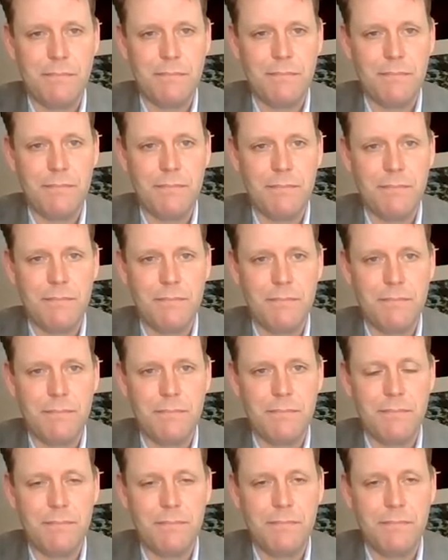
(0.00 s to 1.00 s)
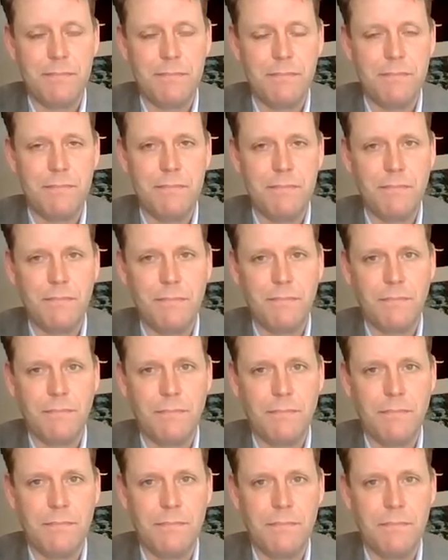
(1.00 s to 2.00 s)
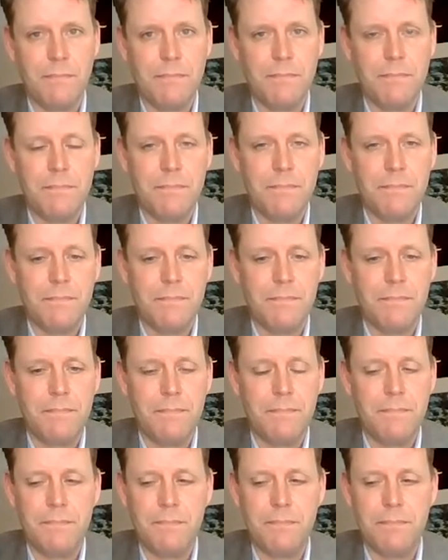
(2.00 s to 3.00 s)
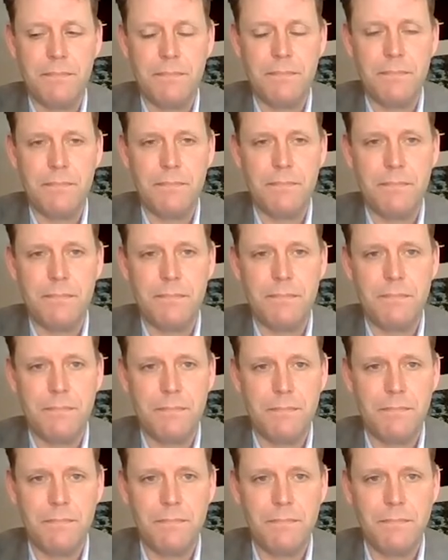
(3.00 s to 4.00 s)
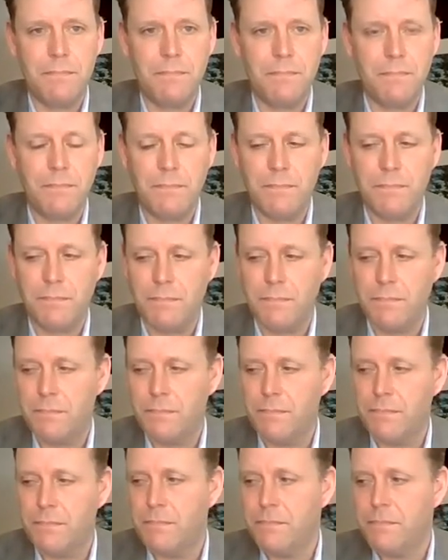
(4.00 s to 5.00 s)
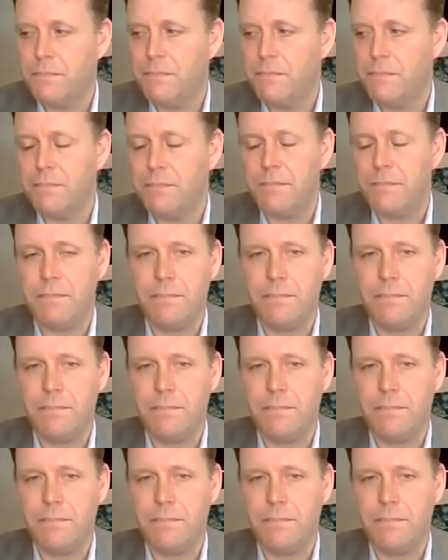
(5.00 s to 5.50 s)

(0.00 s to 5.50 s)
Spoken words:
The person shown says nothing.